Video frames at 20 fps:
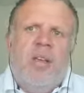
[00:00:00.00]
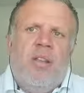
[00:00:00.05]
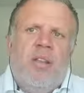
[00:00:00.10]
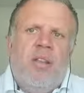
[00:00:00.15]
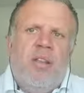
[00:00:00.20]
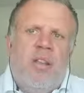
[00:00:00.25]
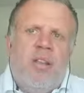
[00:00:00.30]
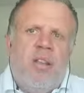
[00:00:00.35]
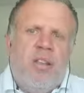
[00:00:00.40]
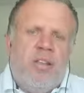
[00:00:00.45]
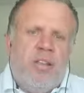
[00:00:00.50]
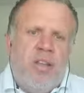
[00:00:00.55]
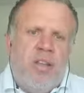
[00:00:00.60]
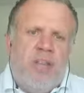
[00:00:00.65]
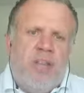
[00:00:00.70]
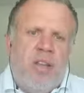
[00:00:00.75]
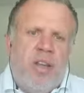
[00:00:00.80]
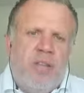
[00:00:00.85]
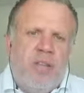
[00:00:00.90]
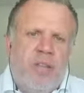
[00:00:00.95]
Third
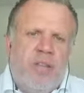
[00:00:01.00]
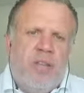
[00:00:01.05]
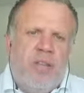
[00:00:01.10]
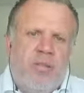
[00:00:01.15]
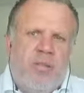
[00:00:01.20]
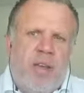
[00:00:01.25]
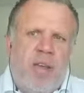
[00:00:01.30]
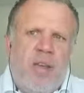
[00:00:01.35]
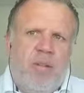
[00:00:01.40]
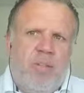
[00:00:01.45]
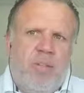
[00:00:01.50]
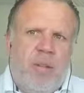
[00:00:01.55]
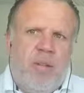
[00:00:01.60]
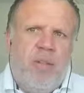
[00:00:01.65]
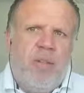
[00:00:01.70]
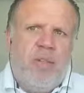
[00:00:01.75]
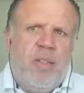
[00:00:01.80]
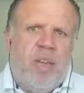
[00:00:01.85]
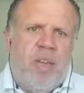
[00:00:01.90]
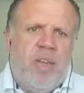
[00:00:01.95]
consideration is around
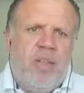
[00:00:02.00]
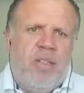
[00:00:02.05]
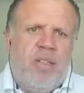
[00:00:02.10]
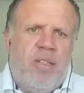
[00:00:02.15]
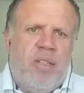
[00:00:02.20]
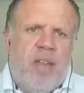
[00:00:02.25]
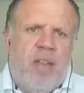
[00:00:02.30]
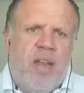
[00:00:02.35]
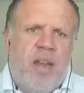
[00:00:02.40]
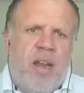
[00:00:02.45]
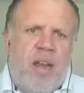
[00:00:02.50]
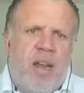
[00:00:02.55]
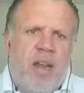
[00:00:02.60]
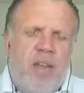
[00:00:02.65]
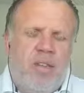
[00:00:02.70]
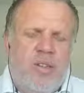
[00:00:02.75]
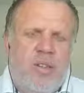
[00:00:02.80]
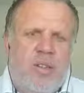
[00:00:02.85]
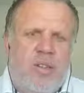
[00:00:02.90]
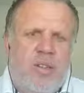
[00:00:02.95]
personality, and
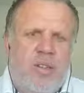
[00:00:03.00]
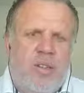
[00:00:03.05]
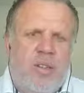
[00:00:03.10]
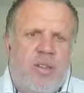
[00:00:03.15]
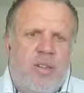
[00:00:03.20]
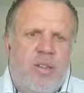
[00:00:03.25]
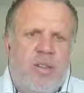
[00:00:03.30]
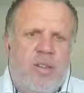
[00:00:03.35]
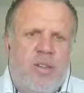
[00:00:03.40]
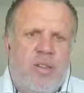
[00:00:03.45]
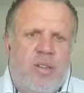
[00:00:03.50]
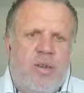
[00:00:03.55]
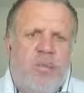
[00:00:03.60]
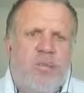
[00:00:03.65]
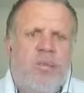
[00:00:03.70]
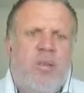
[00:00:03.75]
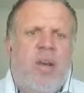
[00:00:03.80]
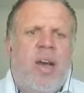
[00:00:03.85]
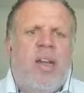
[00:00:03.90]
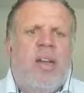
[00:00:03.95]
actually that your
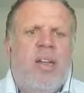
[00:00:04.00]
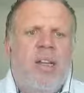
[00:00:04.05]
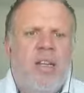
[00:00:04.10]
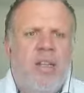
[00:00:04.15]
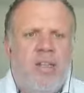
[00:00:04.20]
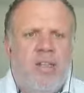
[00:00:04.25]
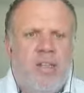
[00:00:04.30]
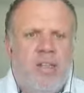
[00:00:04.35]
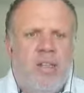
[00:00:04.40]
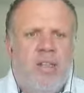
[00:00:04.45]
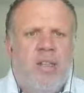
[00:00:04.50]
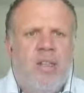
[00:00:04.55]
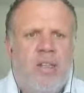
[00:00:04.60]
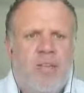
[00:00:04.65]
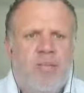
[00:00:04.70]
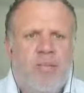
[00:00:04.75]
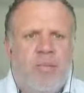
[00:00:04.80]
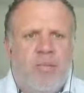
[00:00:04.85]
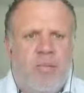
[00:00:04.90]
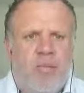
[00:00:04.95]
brand needs to
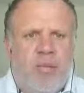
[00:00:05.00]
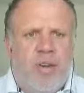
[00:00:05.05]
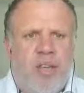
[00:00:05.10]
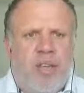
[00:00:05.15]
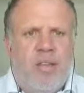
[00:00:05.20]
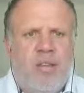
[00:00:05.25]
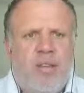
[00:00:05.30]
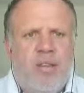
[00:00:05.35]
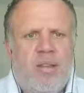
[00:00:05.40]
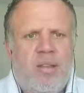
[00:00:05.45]
live and breathe.